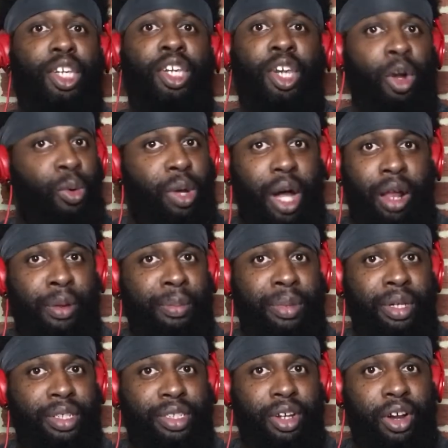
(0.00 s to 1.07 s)
don't call him
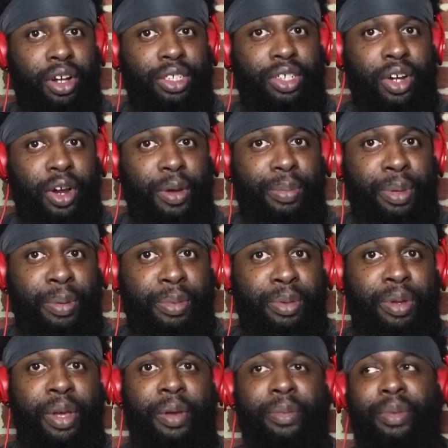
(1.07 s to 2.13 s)
Bill Skarsgård, people,
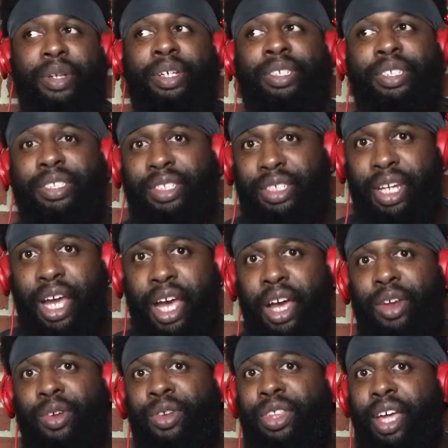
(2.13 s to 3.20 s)
because the
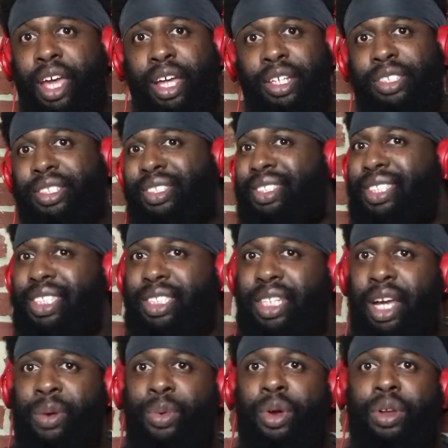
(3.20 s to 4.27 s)
child or the angel just
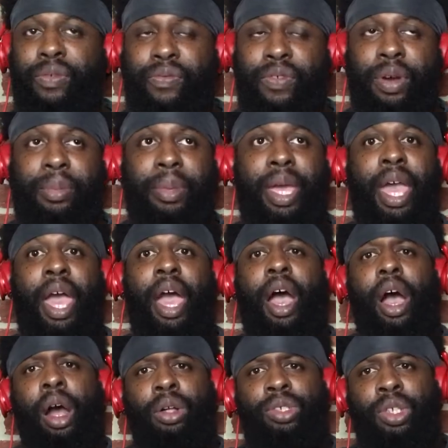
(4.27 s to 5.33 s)
not working for me.
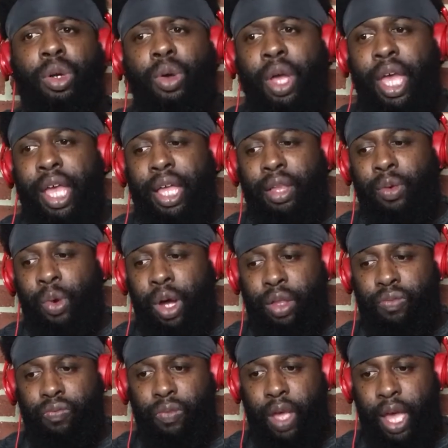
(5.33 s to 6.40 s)
Also, well,
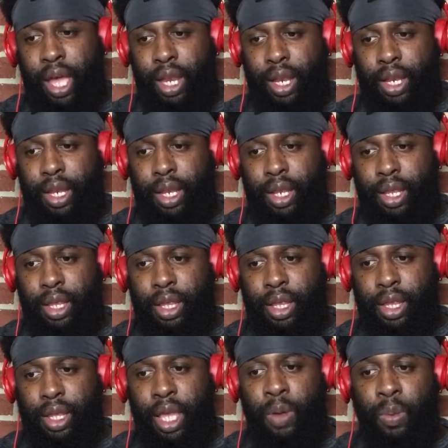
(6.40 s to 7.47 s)
and
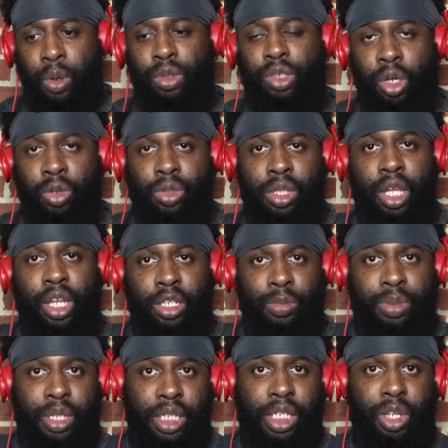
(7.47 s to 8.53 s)
he wants those letters
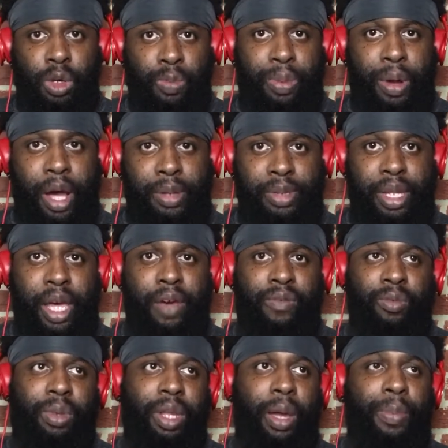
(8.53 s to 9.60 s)
because he knows know pops have
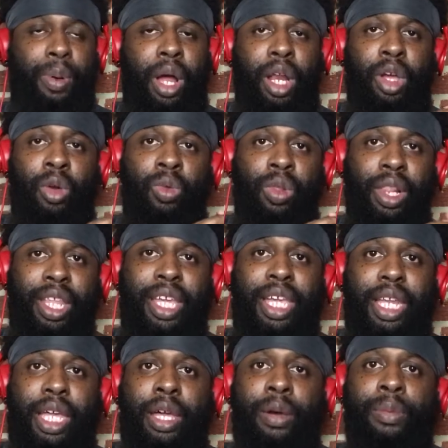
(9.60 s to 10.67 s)
them, and they're probably gonna
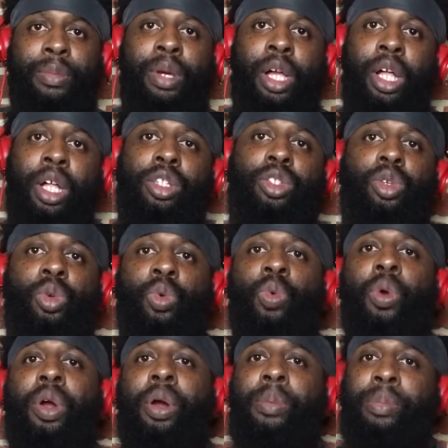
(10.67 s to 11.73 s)
lead him to
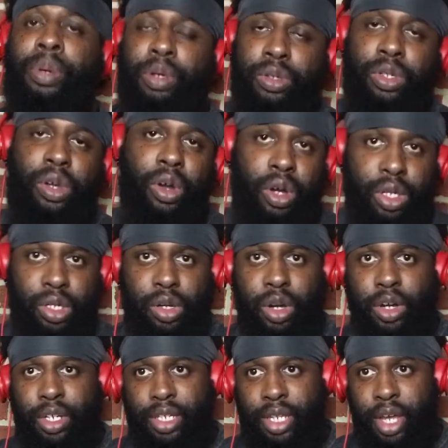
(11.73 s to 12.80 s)
where Bill
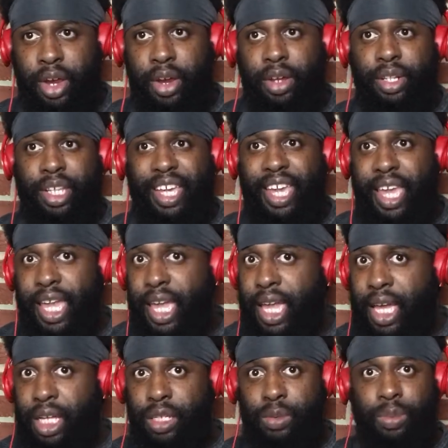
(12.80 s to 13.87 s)
Skarsgård's character
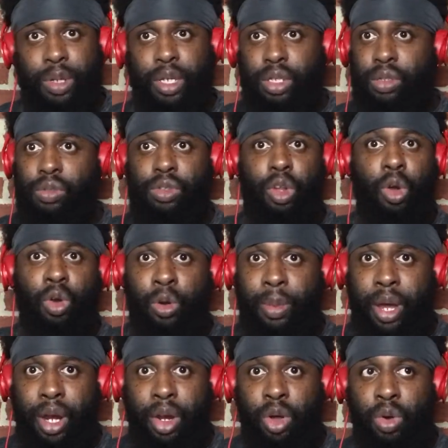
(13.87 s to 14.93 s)
is because don't
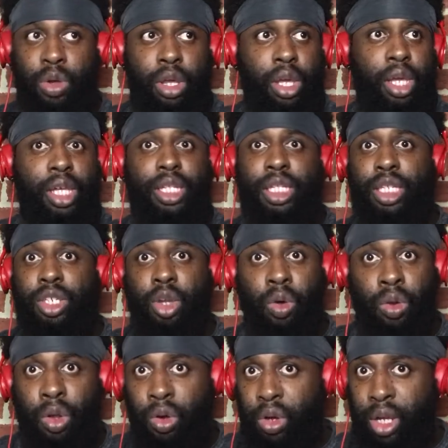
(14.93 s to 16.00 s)
nobody know who he is. He's no
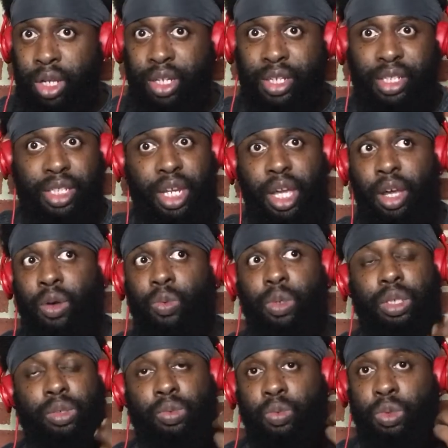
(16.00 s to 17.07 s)
longer under the jail,
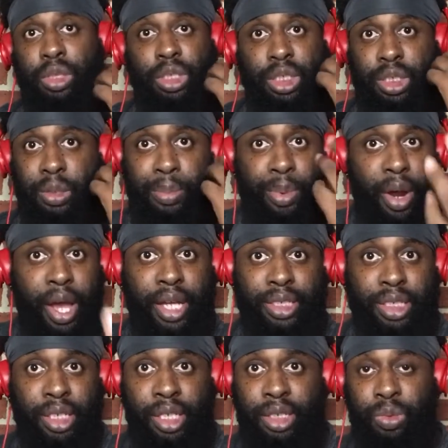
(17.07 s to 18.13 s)
which was a surprise
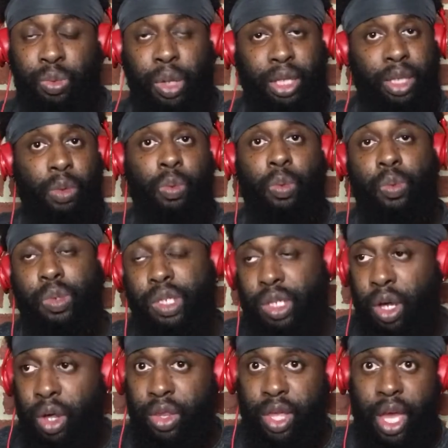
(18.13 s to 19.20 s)
to us. When I think when we
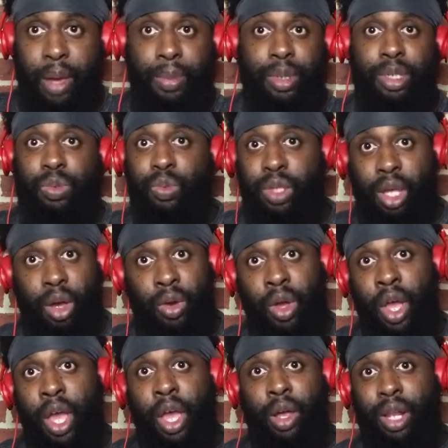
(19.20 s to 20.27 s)
saw that because we thought
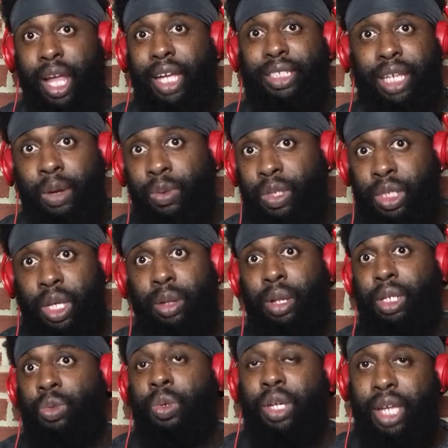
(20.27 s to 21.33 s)
last time we see him,
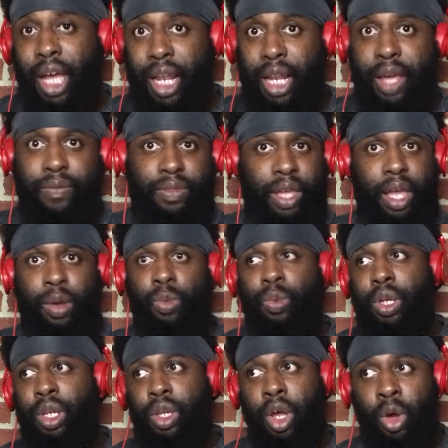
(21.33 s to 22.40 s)
that's where he got left at, and
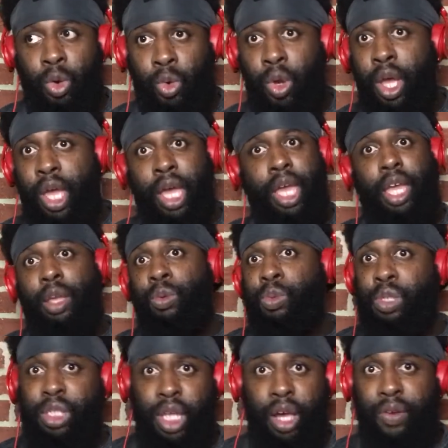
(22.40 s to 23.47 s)
we know he
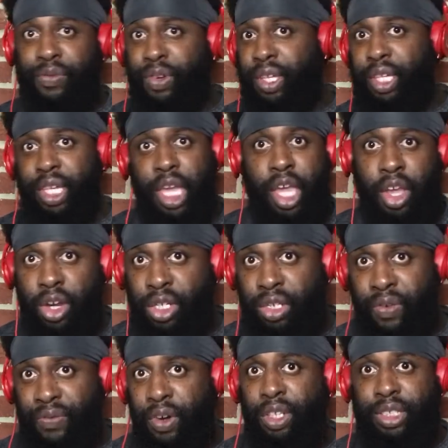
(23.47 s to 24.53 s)
was there for years
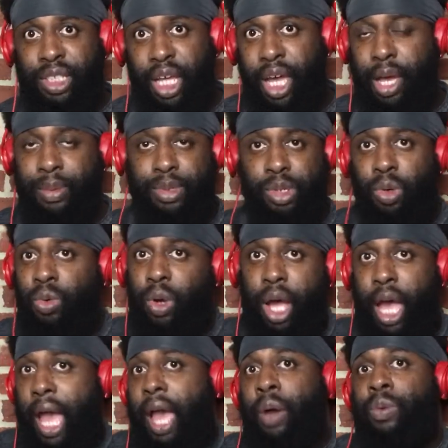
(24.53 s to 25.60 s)
the first time. So
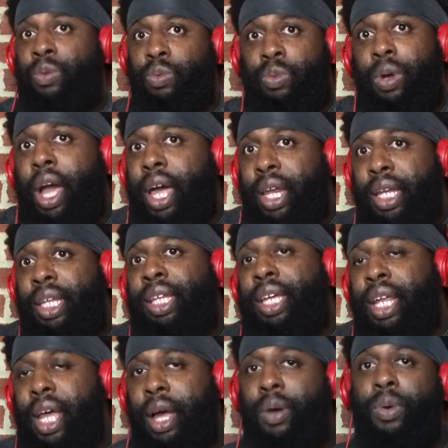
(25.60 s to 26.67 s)
how how did he
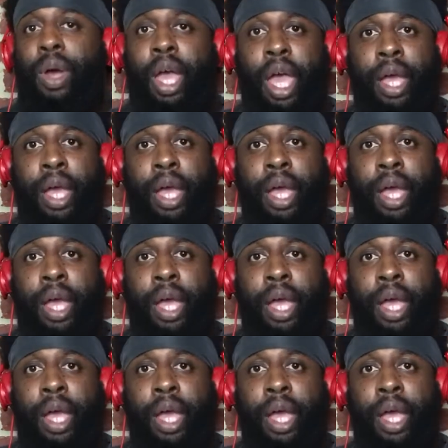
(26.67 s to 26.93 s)
get out?